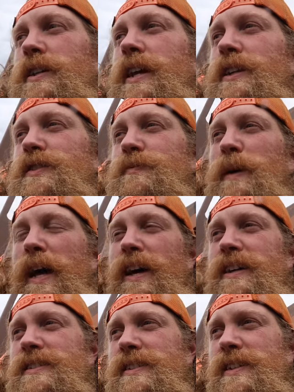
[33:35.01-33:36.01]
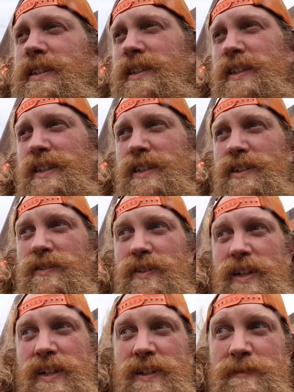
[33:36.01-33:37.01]
catch bass,
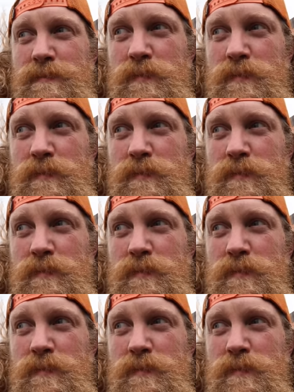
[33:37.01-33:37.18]
right?